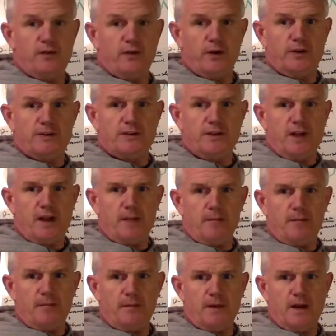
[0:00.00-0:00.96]
foot's
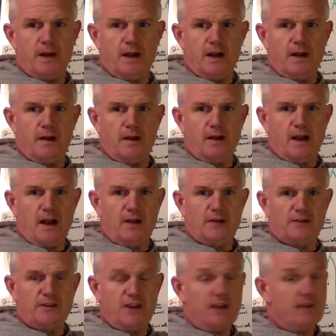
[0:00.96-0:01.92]
up,
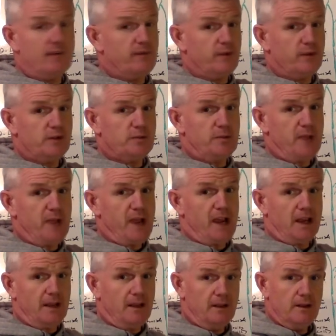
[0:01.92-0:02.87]
outside foot's
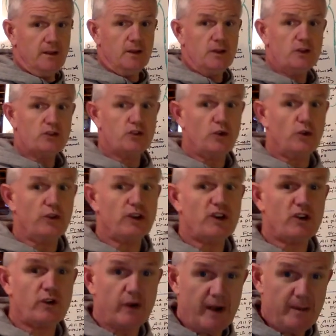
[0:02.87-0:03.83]
back. So the
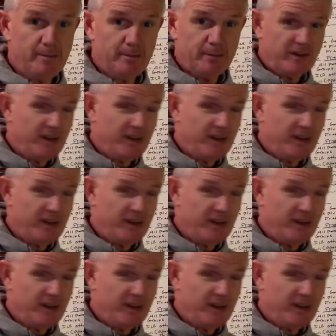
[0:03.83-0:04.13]
creep